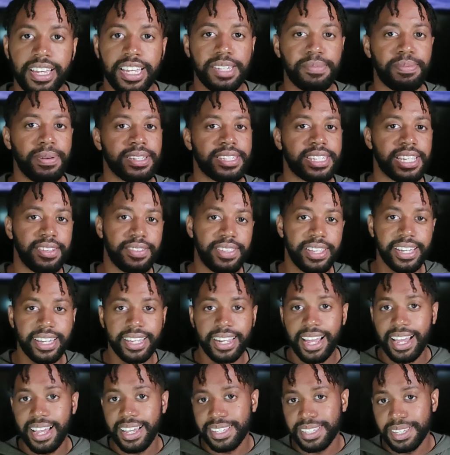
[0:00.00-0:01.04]
especially if they
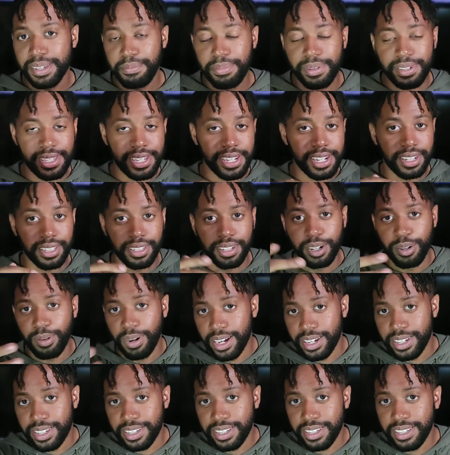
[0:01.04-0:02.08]
could ask some particular
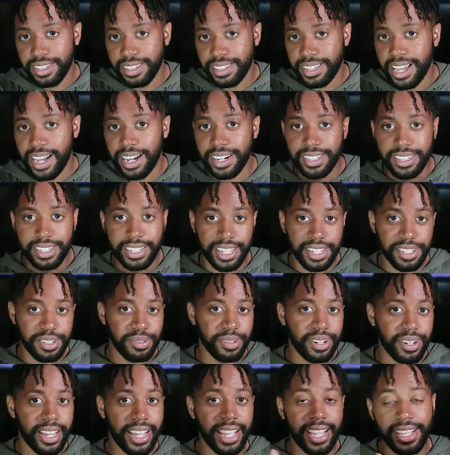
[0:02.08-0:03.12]
questions to actually get
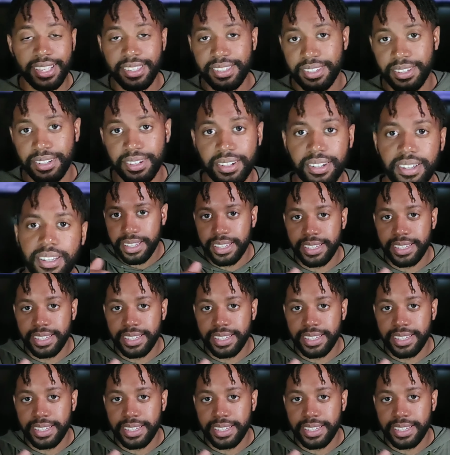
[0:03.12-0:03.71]
you to answer.